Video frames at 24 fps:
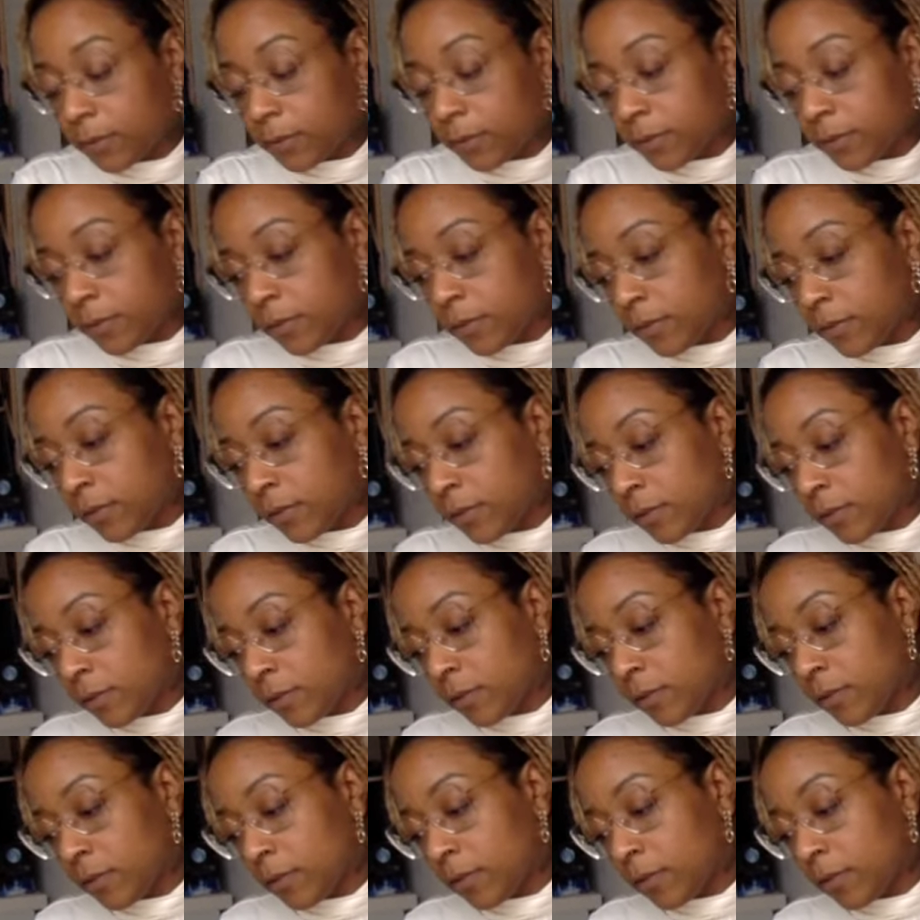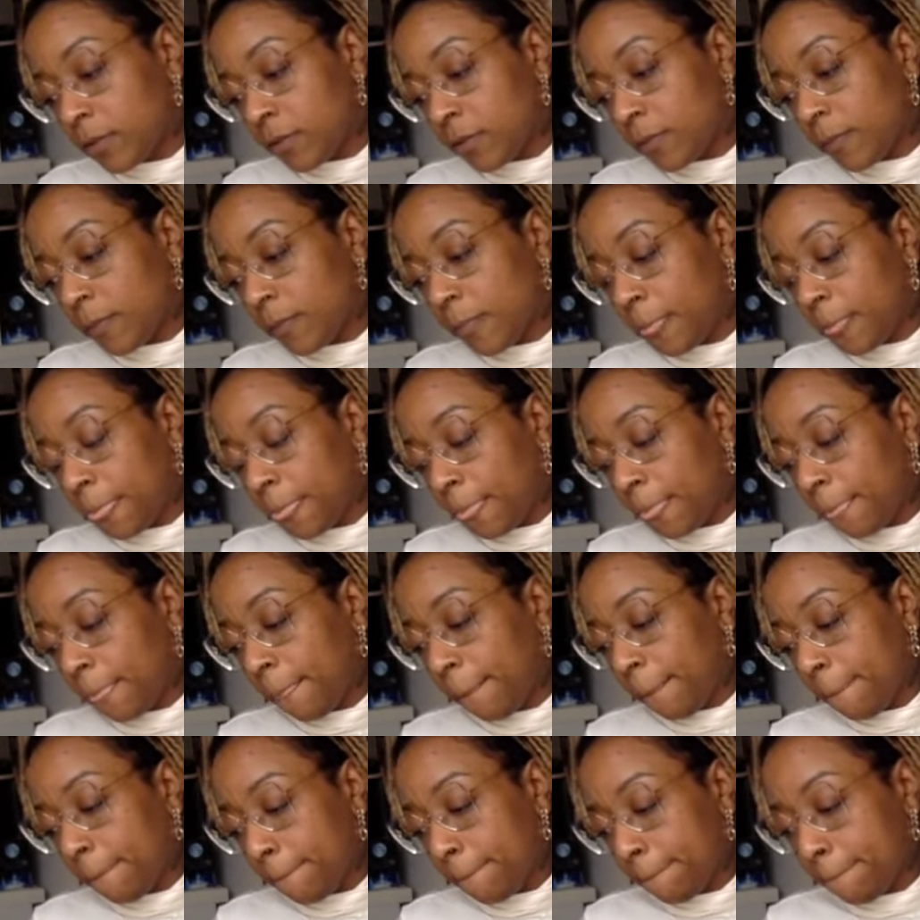
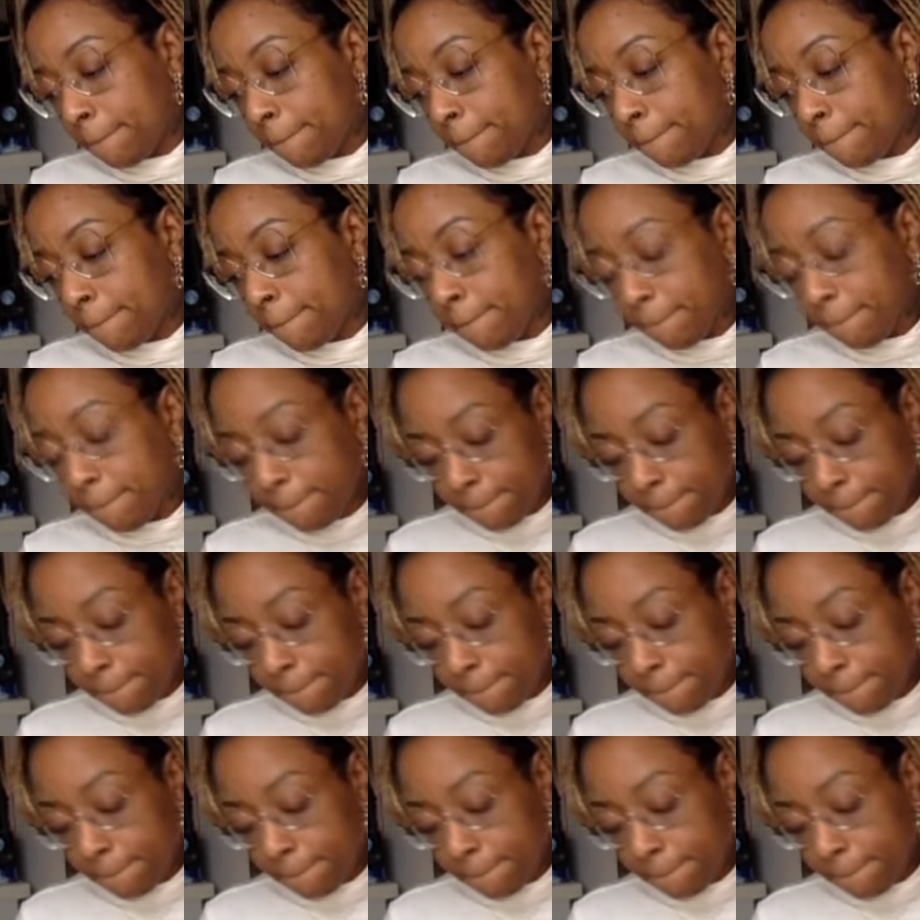(no one is talking)